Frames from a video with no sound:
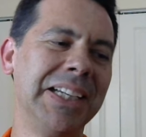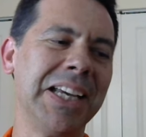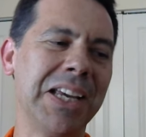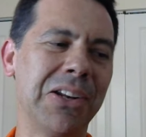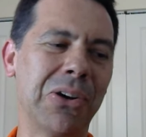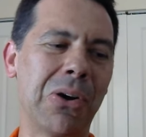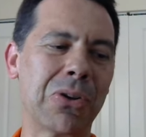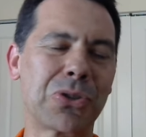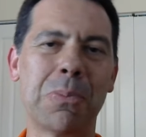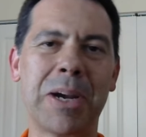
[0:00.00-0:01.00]
you know
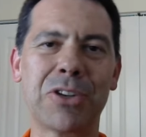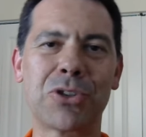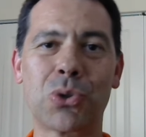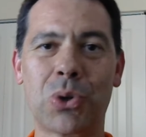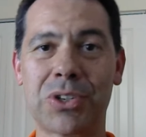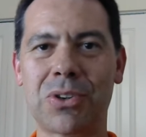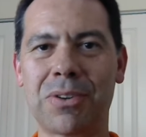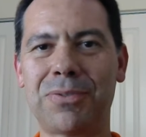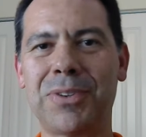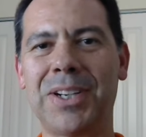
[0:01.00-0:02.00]
also my source
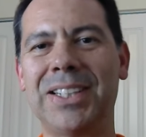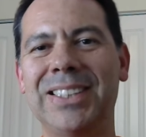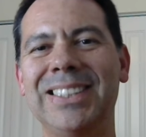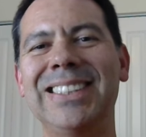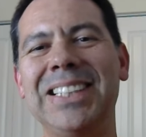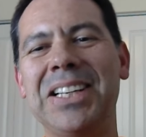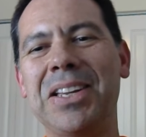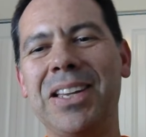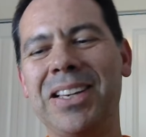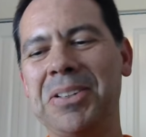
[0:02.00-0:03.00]
of
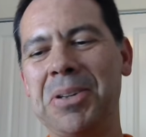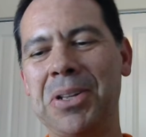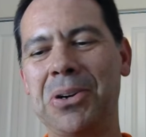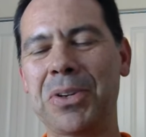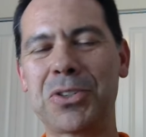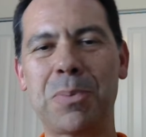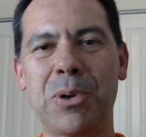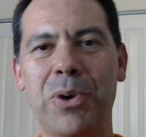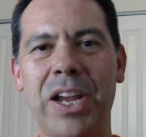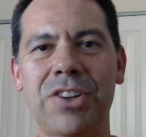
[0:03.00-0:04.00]
uh, you know
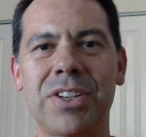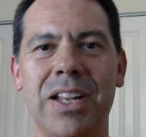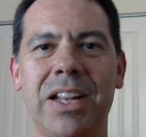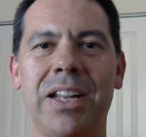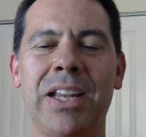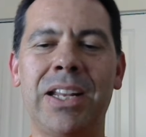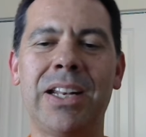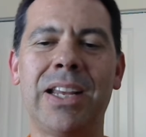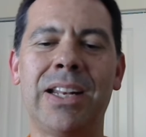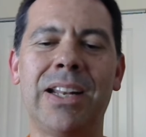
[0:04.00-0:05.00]
inspiration and, and
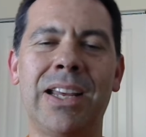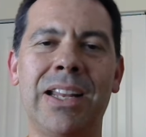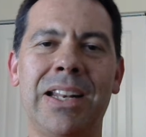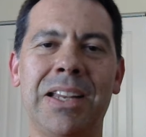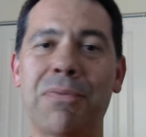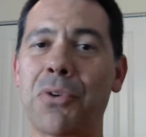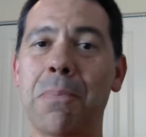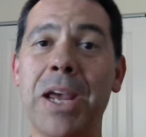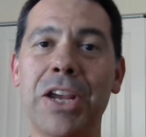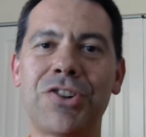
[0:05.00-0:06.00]
and and
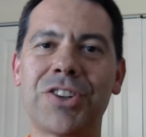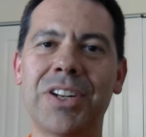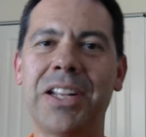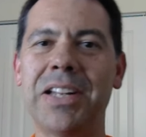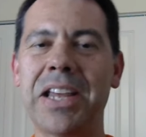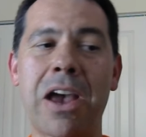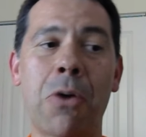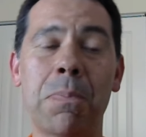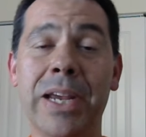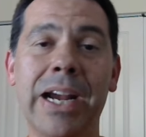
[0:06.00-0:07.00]
information, and they
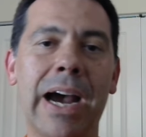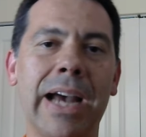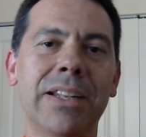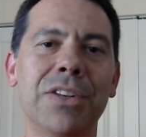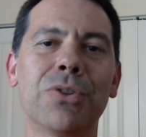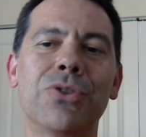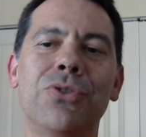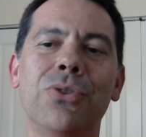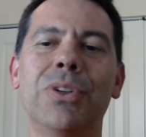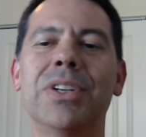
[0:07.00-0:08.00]
help me guide the new
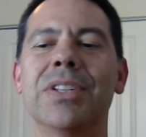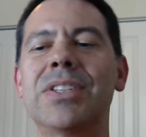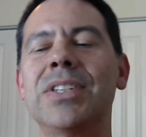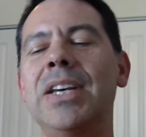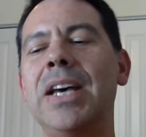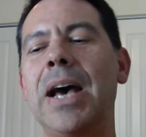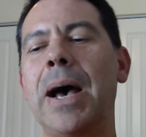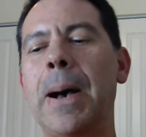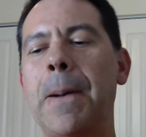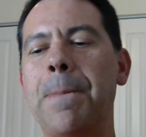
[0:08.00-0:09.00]
students,
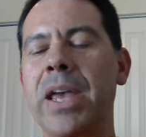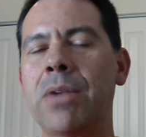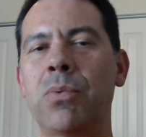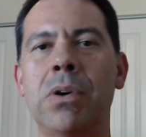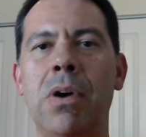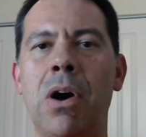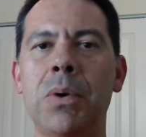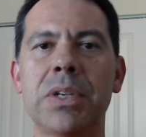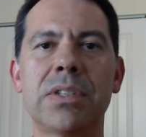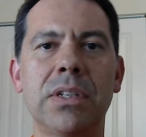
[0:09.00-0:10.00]
um, and we are
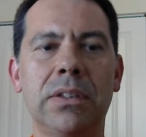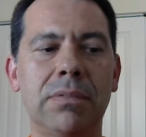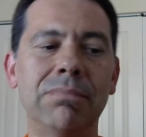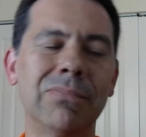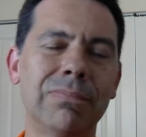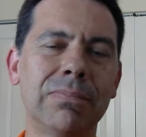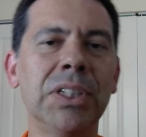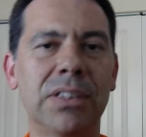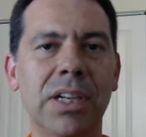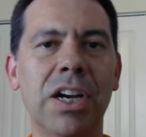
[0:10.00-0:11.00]
always in,
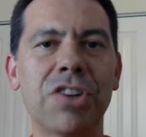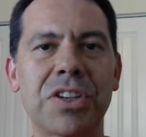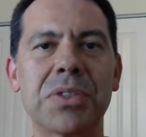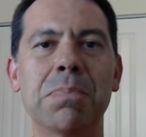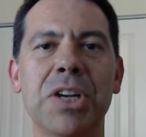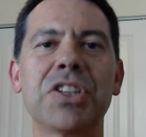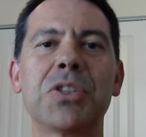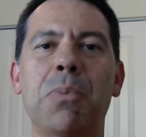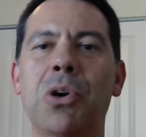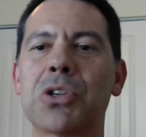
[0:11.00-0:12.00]
in touch as much
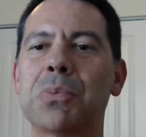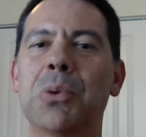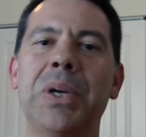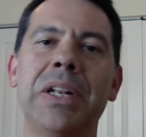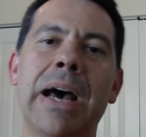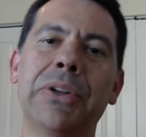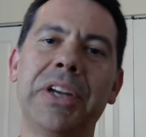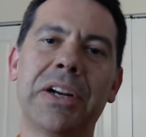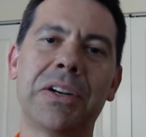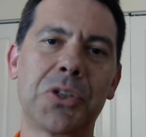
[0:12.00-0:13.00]
as possible. And now
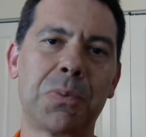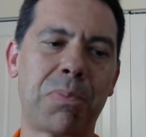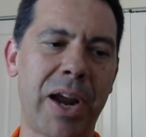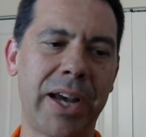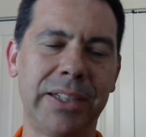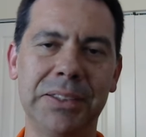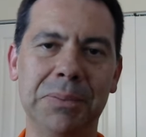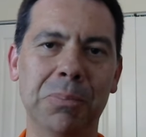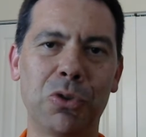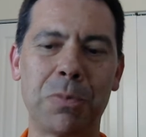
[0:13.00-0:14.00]
they are spread
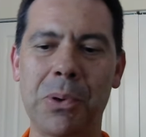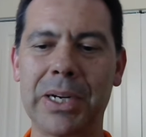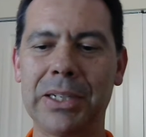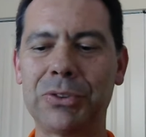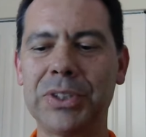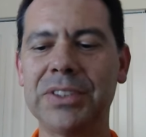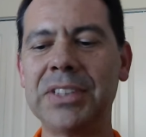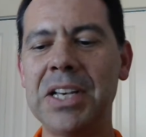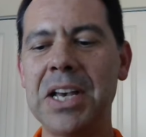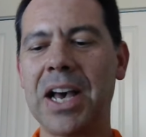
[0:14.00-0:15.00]
in multiple
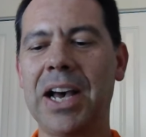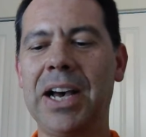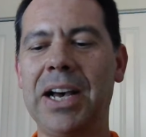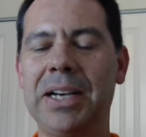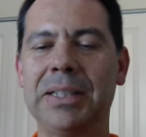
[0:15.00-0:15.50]
countries, uh,